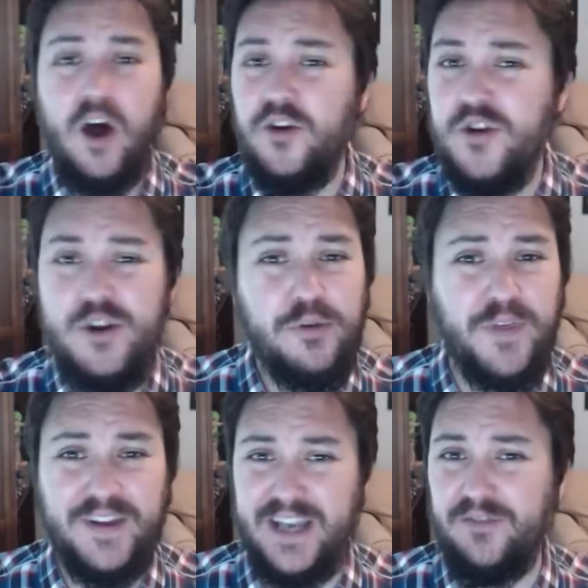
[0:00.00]
new
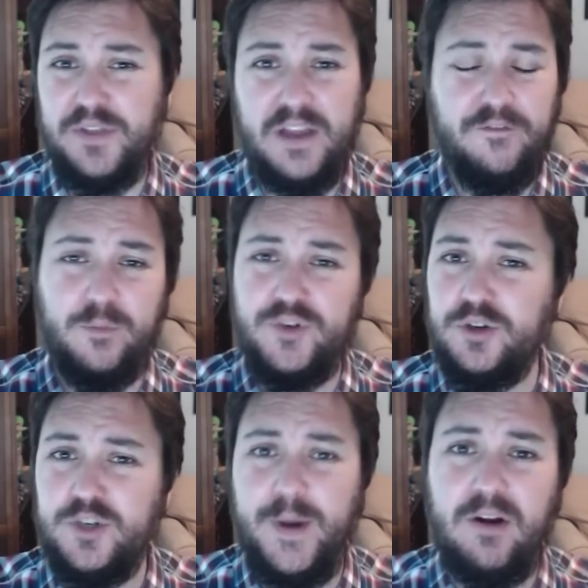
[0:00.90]
things. Everything from
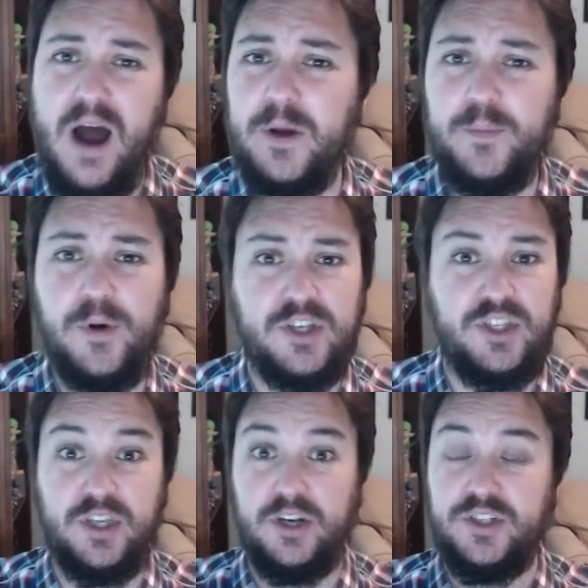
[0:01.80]
shows about comic
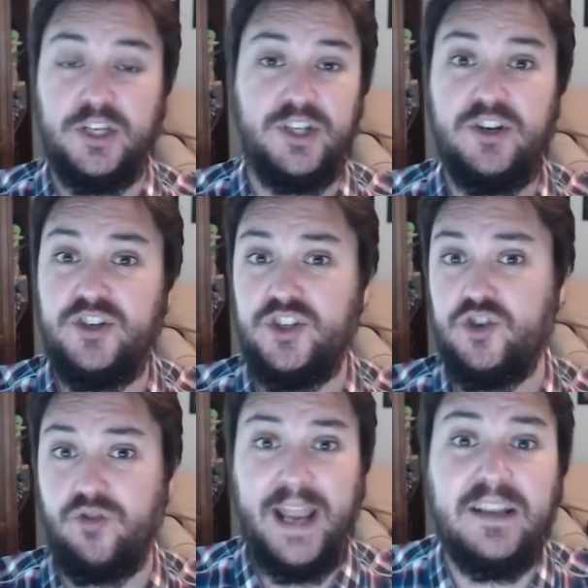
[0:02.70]
books. There's a Dungeons
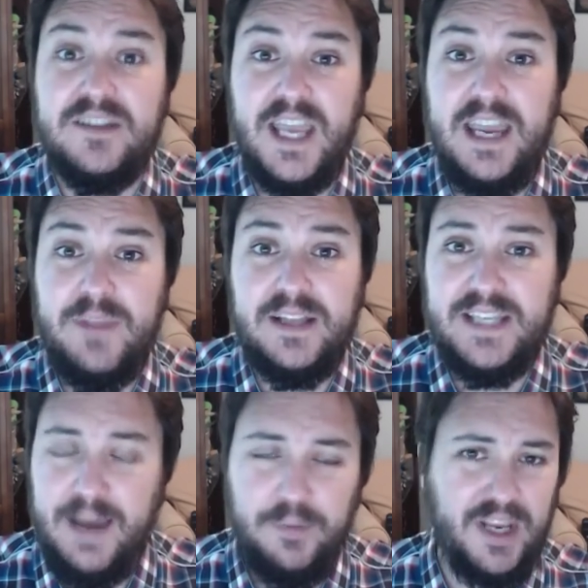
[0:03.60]
and Dragons game that's
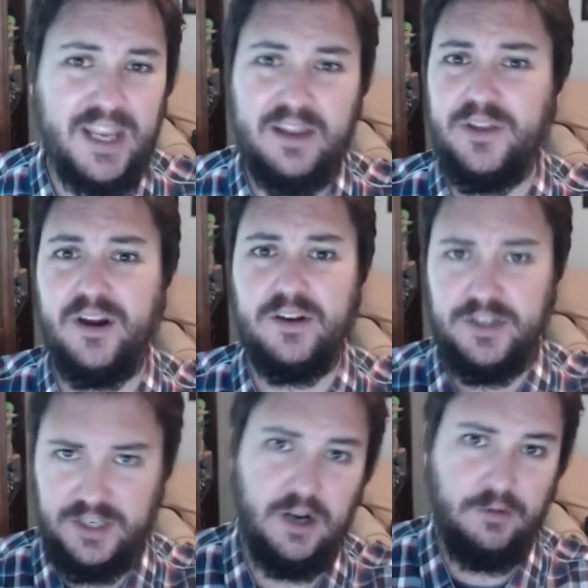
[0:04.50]
happening.
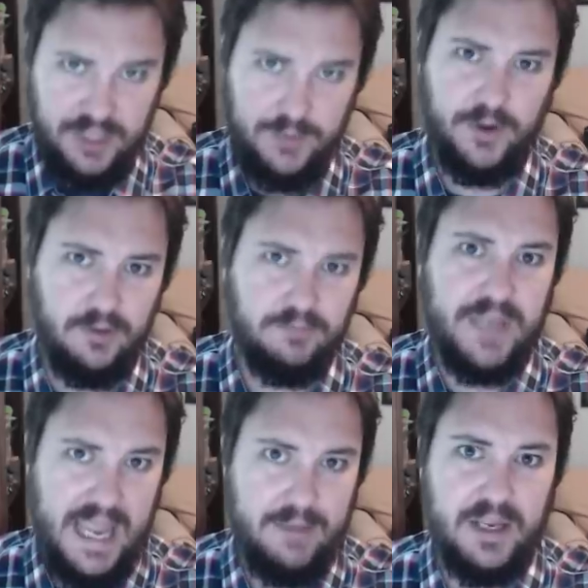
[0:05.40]
There's you know typical
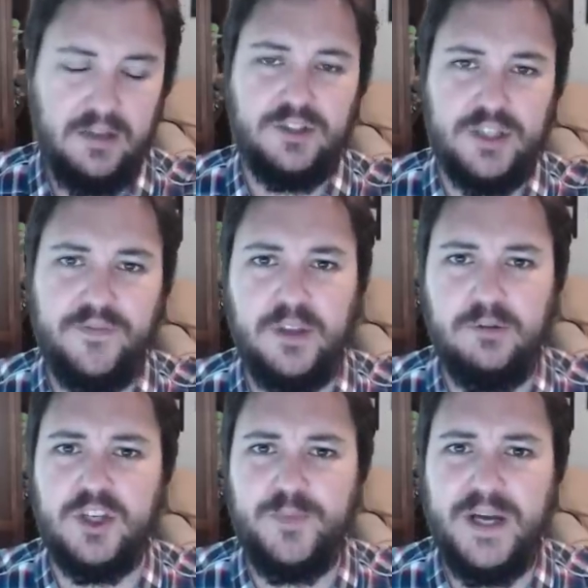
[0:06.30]
gaming stuff that you
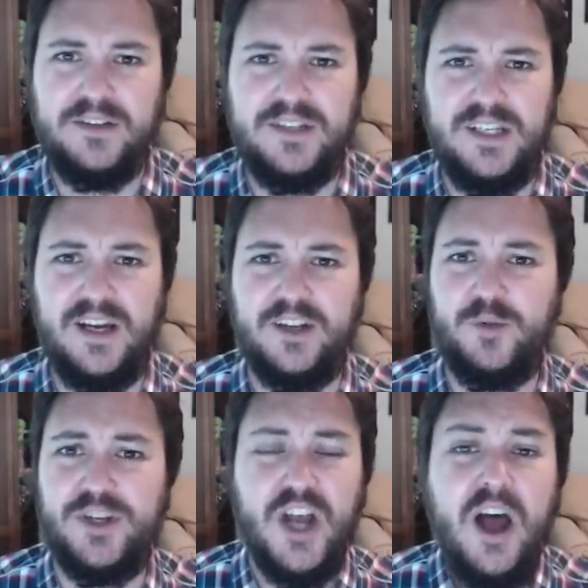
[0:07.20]
would expect to see on
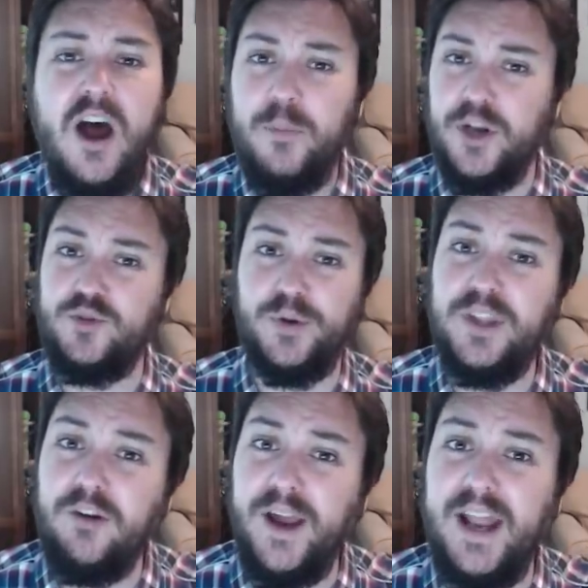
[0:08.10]
Twitch, but it's
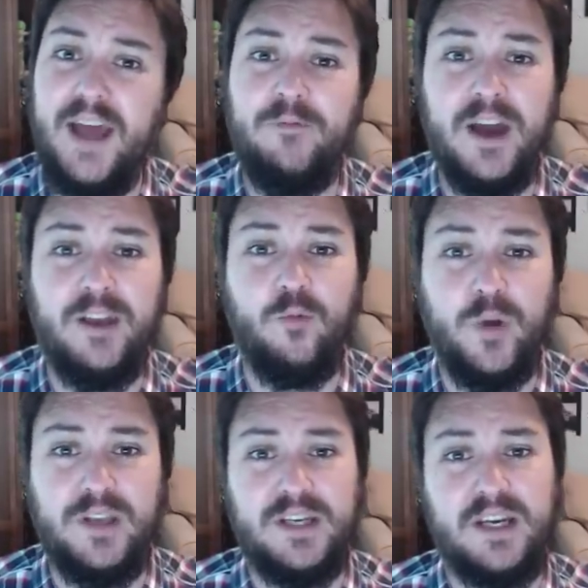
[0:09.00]
really great. And when
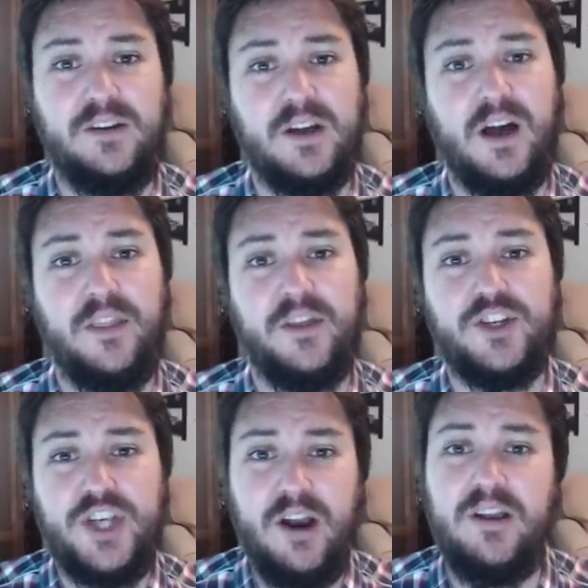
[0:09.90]
we did uh, the
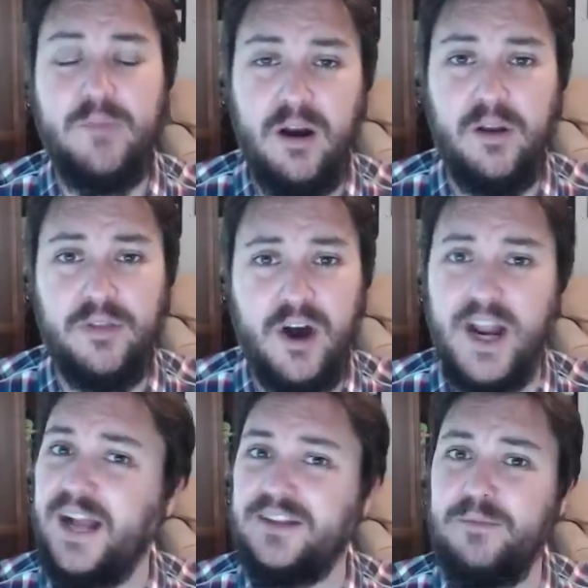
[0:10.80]
charity marathon,
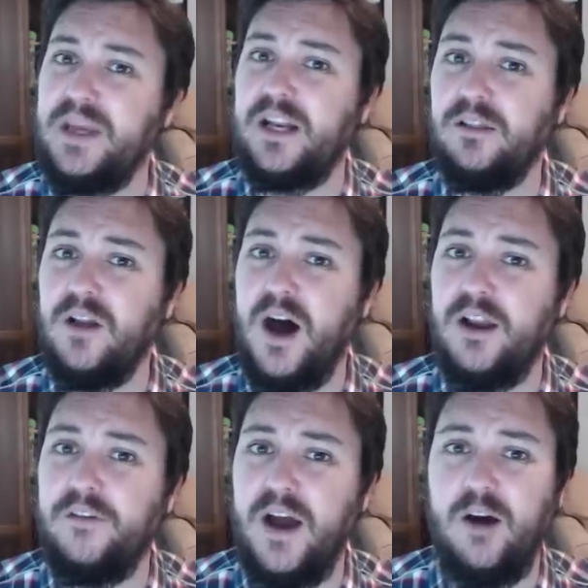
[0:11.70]
I got to meet a
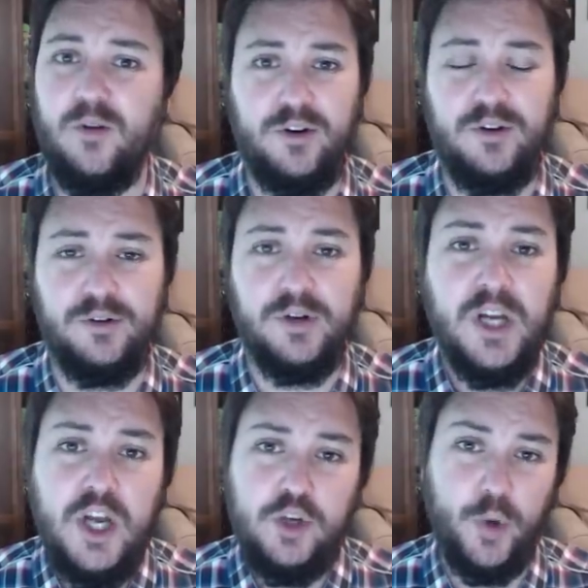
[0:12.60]
lot of our new
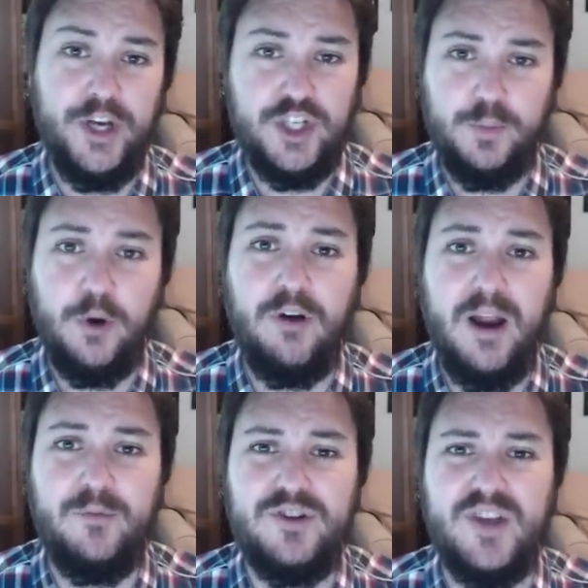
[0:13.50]
Twitch
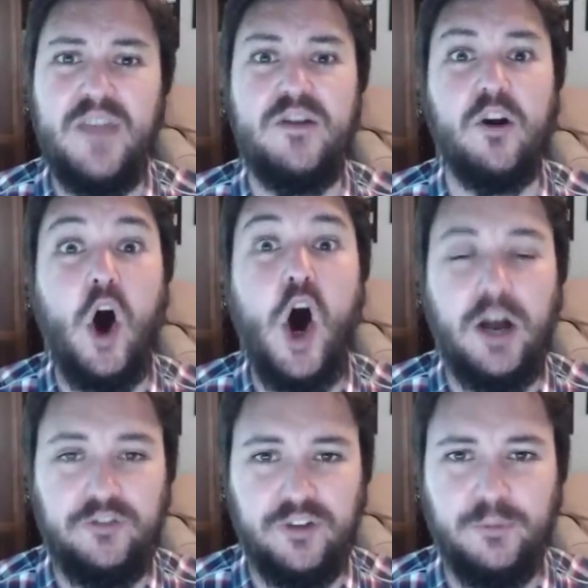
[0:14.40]
programmers, and they're
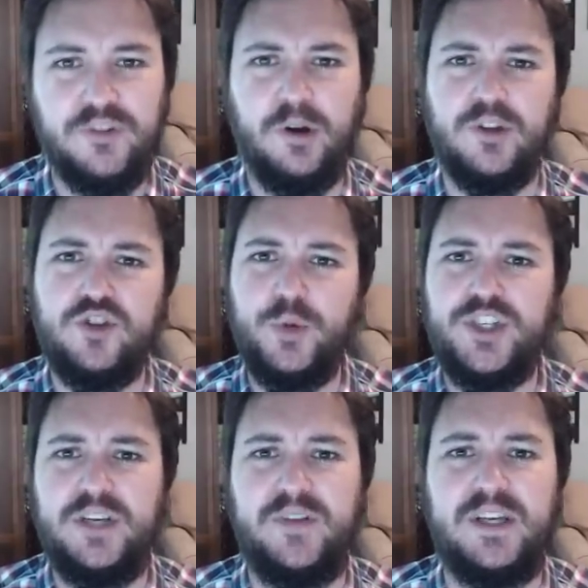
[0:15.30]
awesome. So it's
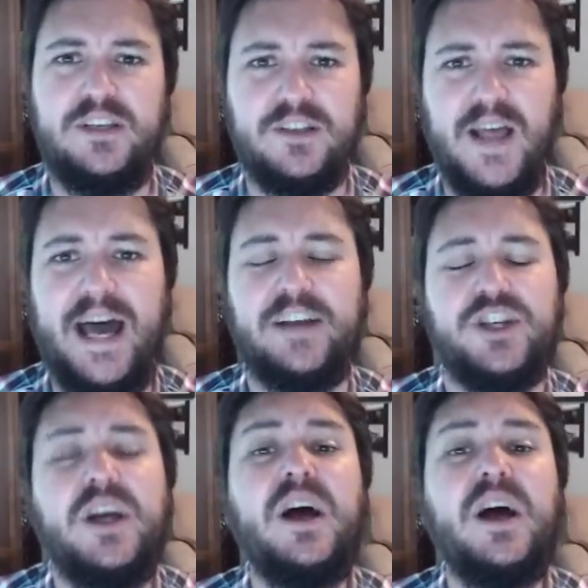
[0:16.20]
Twitch TV slash